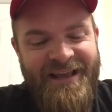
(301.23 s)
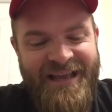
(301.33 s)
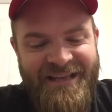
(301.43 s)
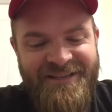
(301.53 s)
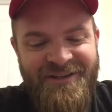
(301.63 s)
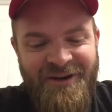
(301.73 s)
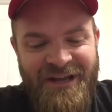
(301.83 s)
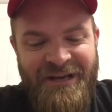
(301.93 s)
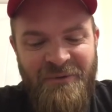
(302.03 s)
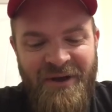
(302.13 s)
Is there
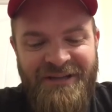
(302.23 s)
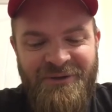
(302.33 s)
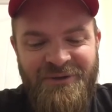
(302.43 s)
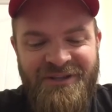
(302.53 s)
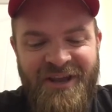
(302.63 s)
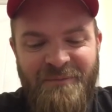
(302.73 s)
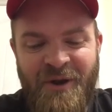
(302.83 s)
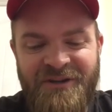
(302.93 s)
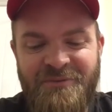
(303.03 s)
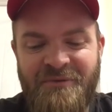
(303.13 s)
any way to escape
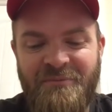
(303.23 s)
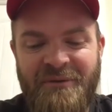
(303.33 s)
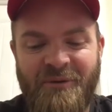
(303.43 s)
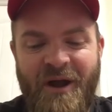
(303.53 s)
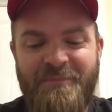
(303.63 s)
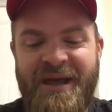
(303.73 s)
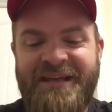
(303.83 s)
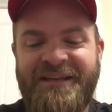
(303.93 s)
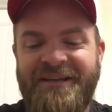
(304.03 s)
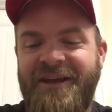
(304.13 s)
punishment and be brought back into